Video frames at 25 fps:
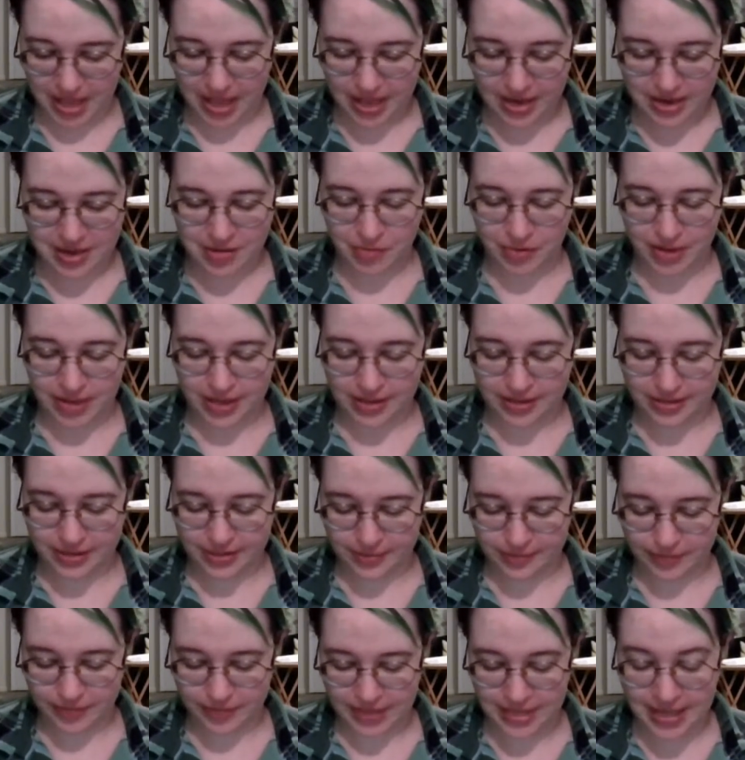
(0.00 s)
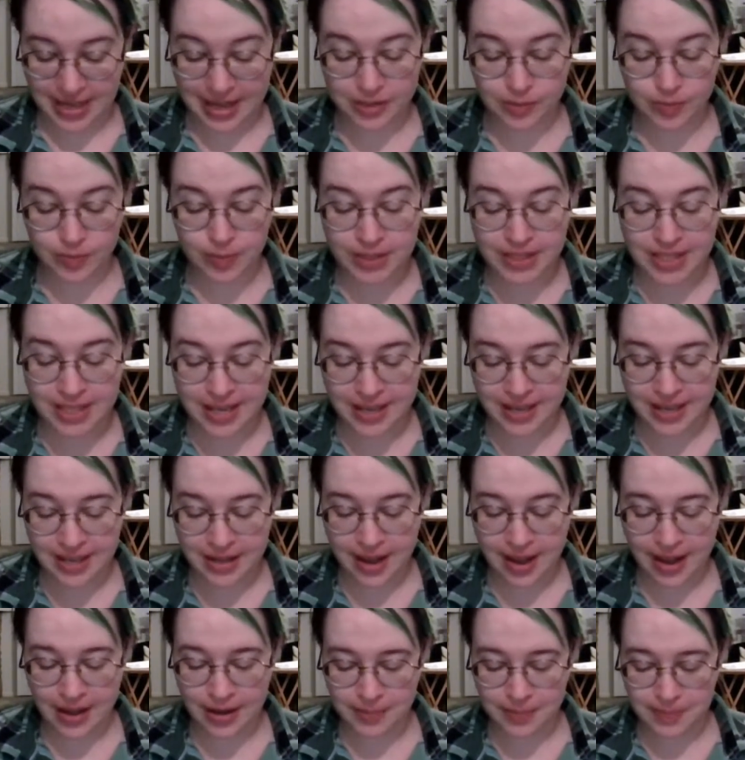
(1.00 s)
Anyways, yes, but
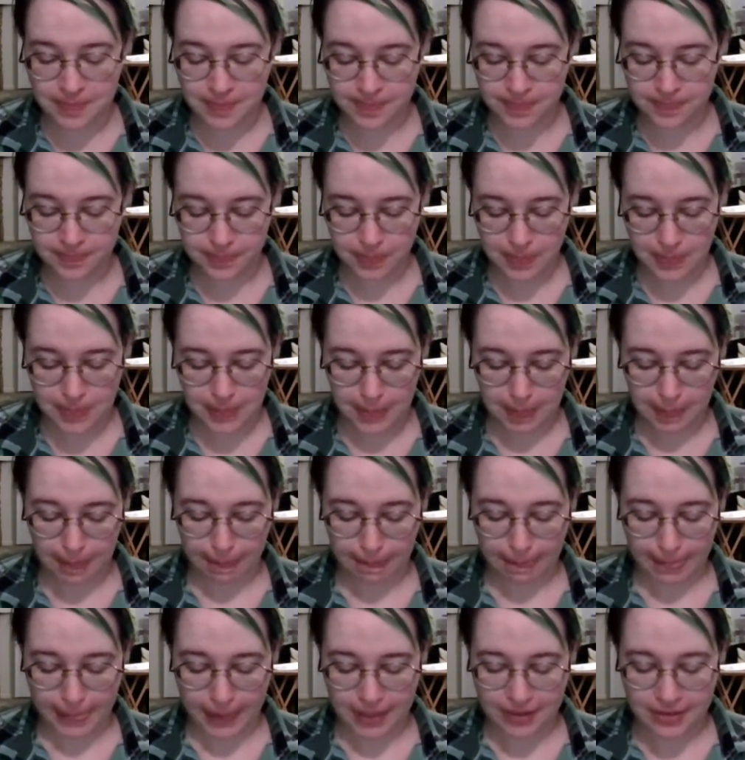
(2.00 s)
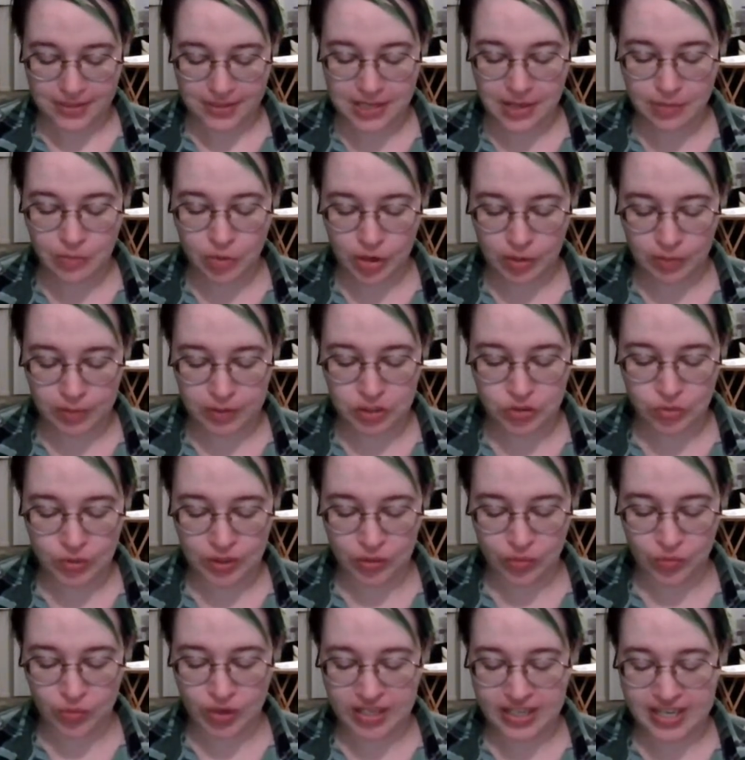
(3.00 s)
the somewhere
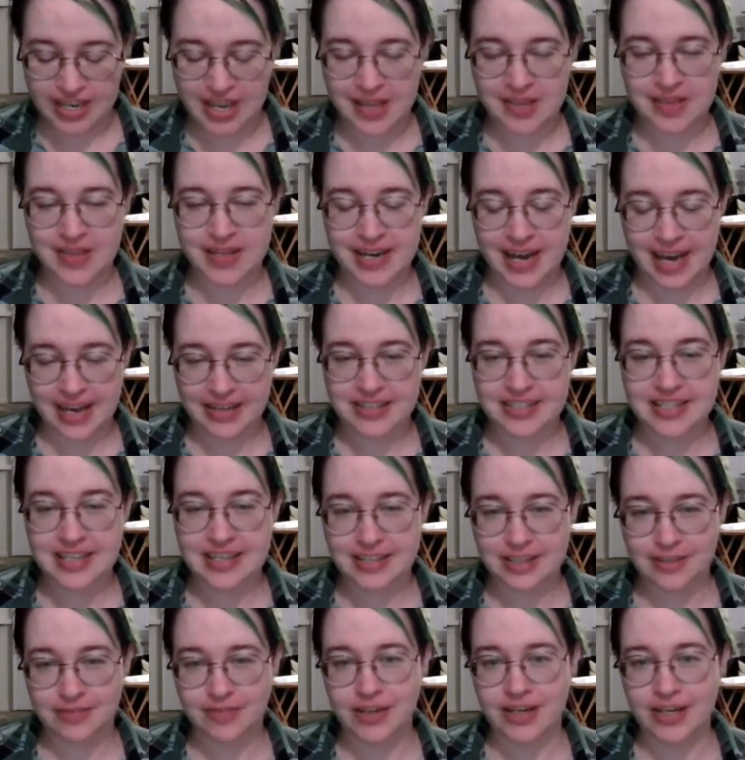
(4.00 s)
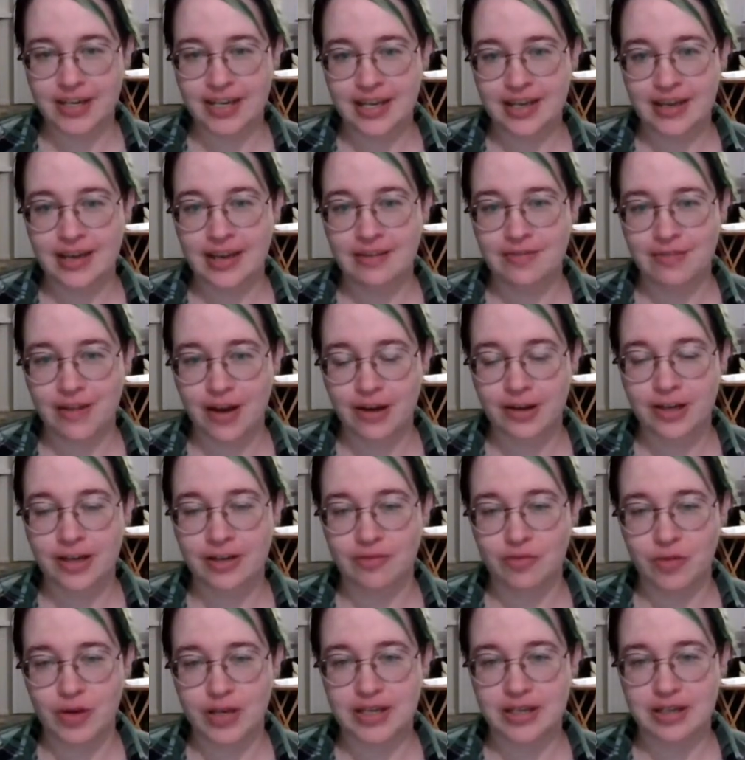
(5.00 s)
between one day and the next is a very
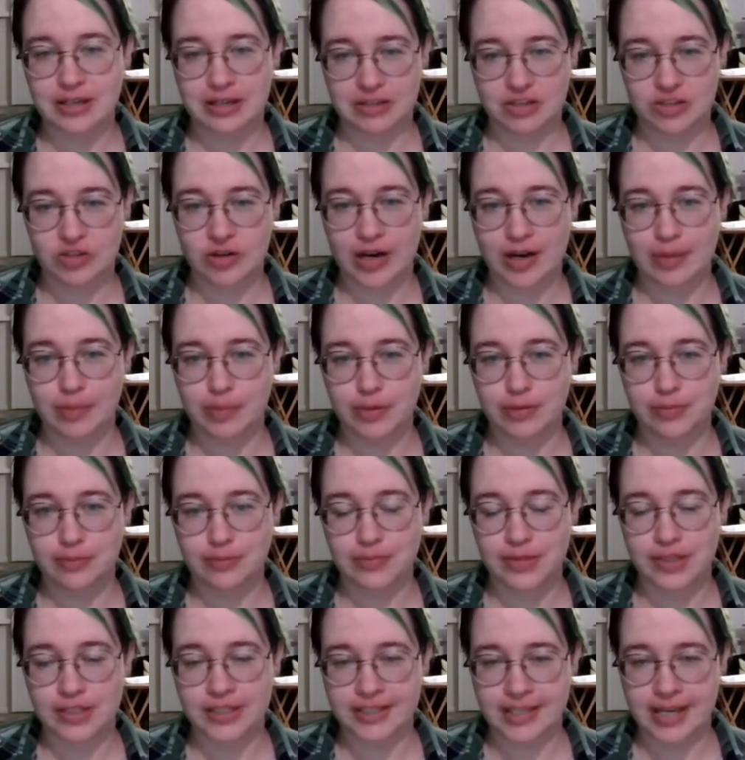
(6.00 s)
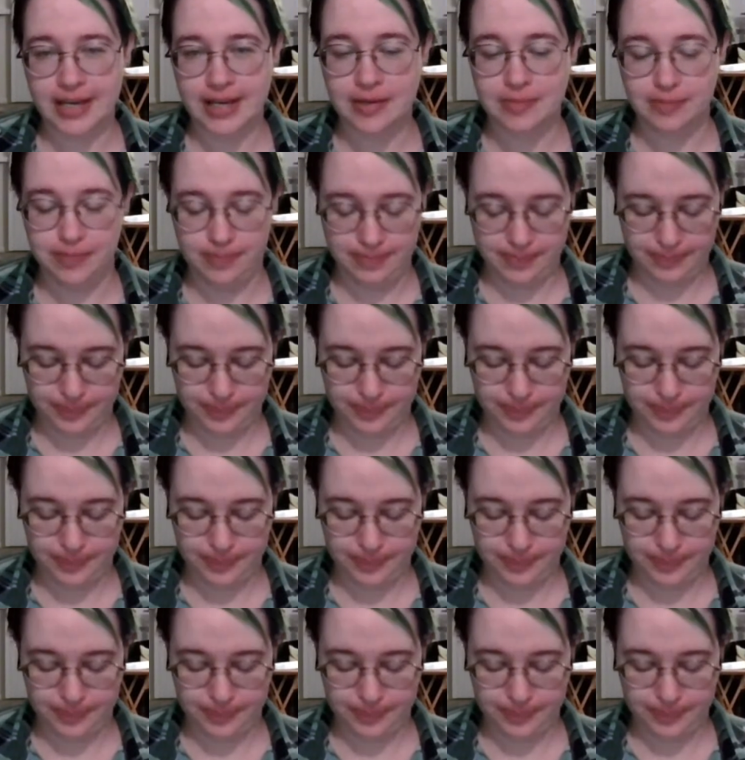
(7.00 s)
evocative way to describe the time.